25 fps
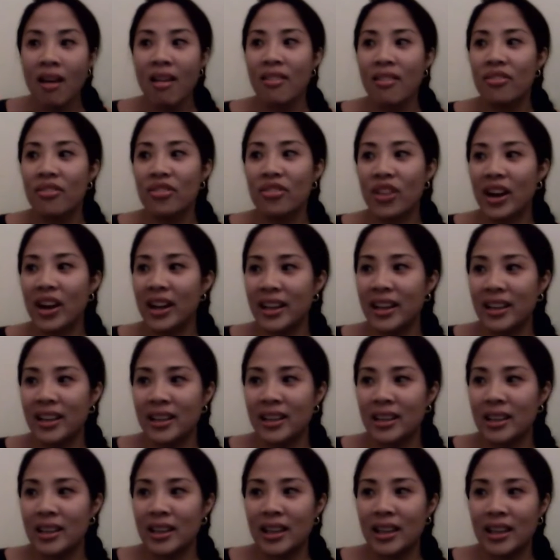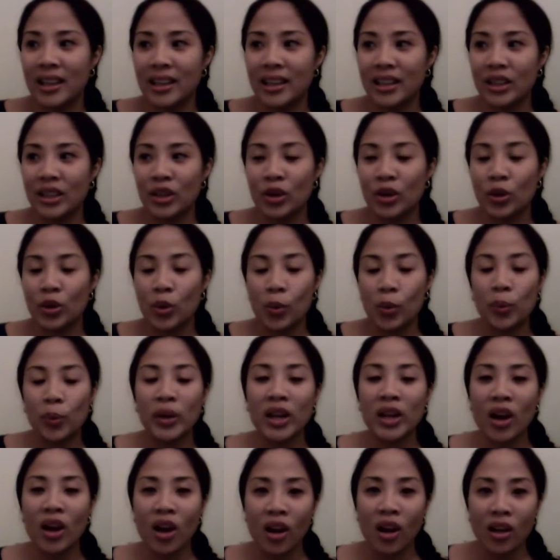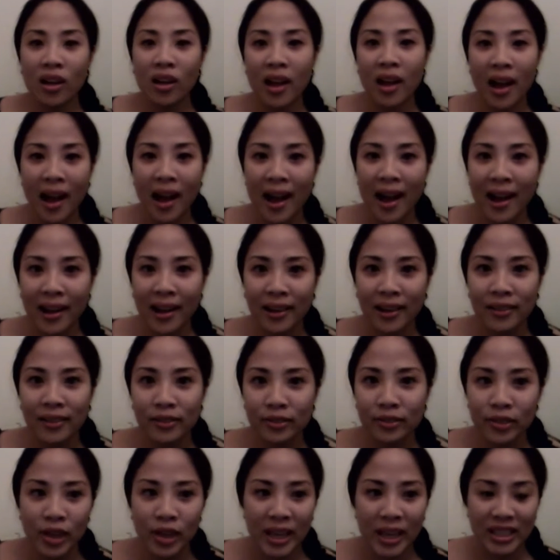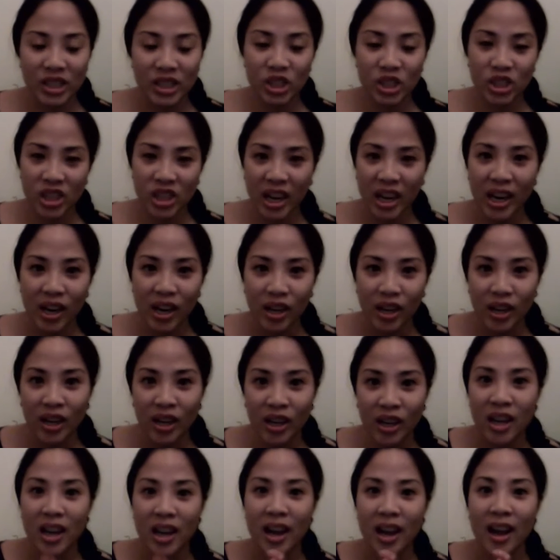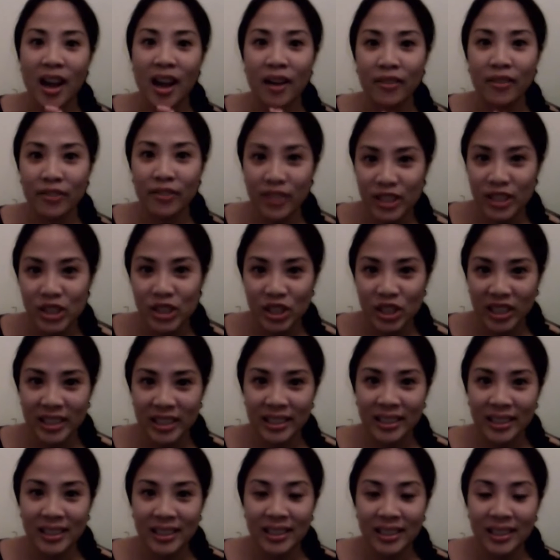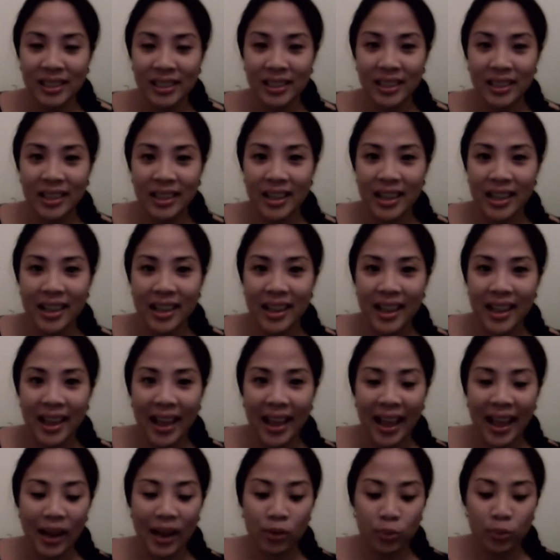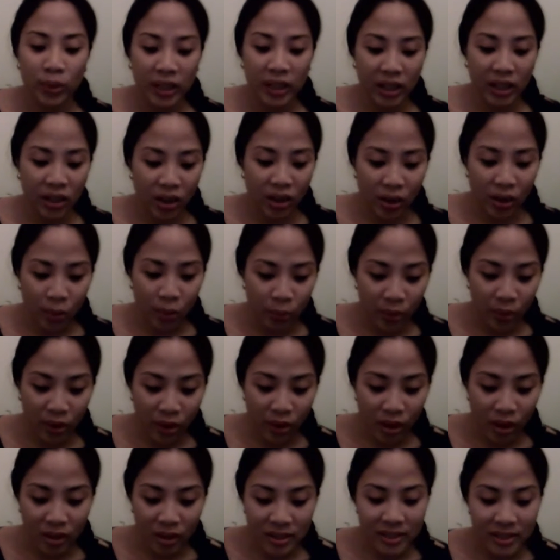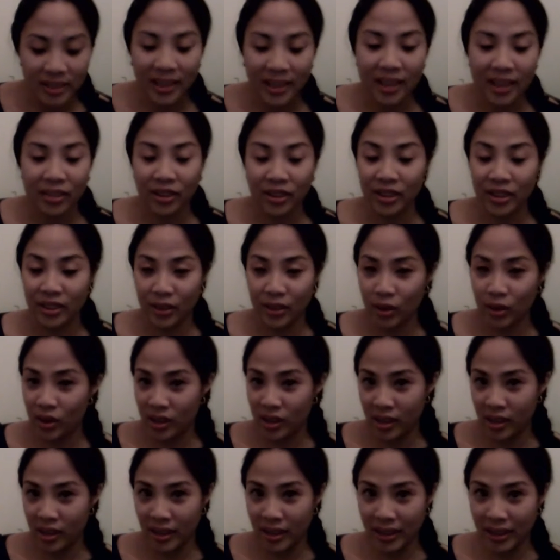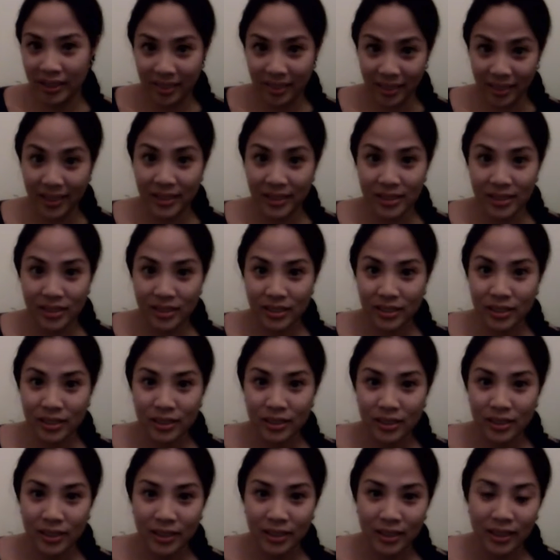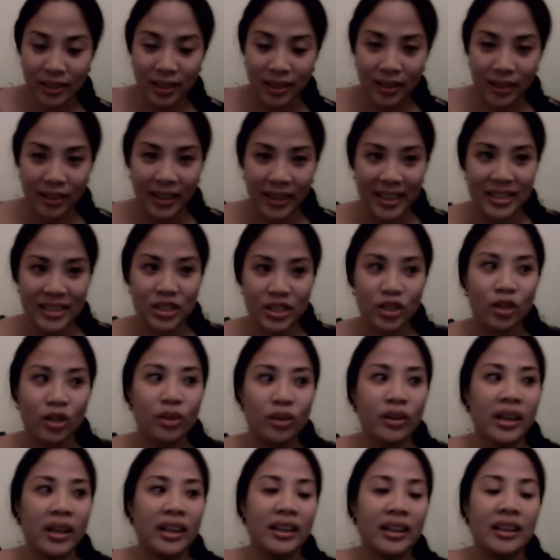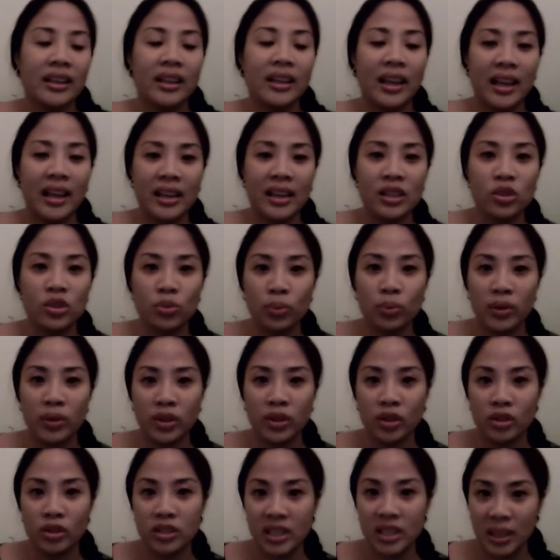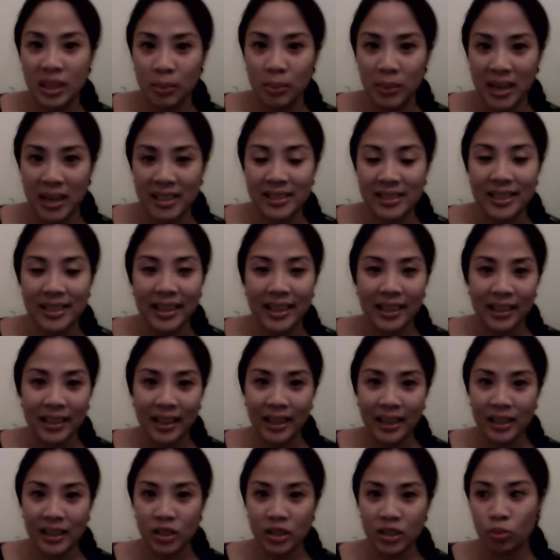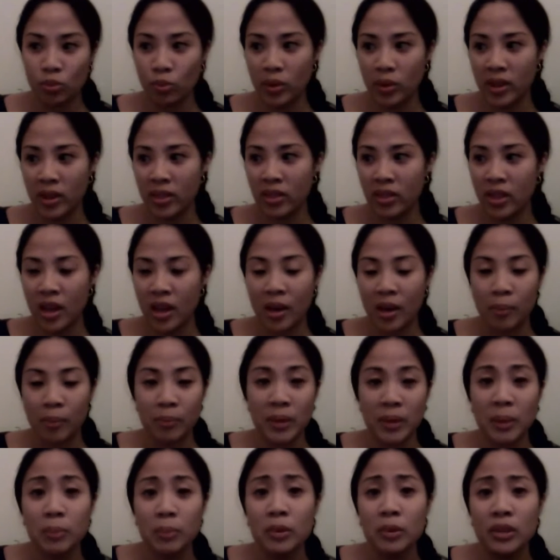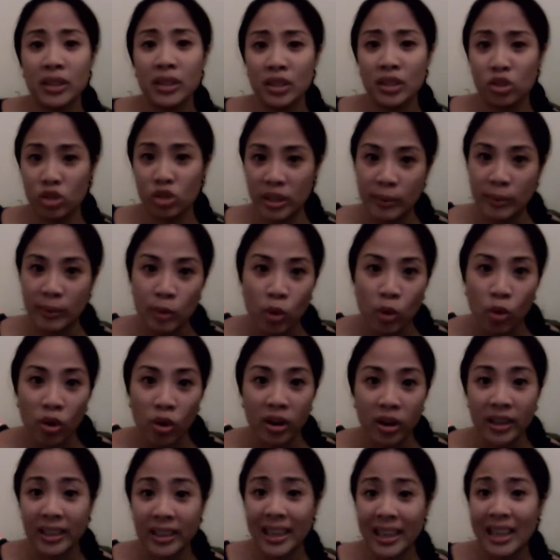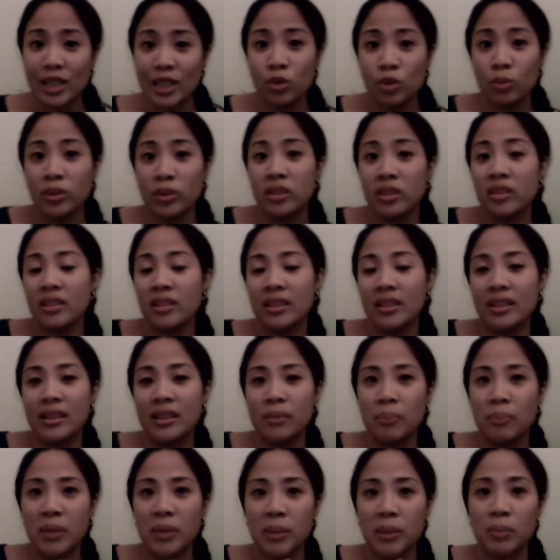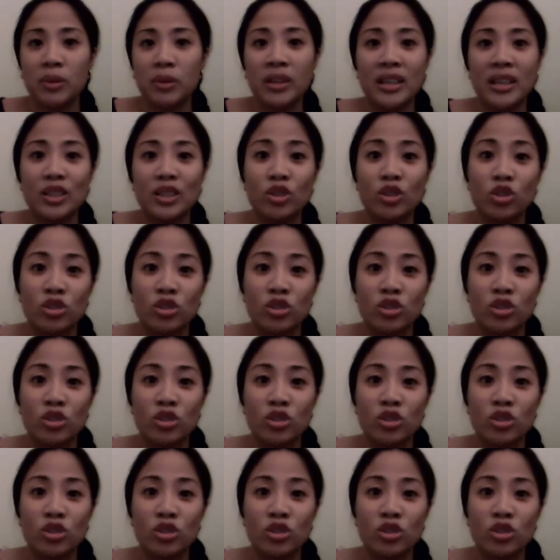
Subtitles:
that, we all have and share a vision, and we're all together in this. Okay, so engage with your teammates, engage with people in Dreamcore, engage with people in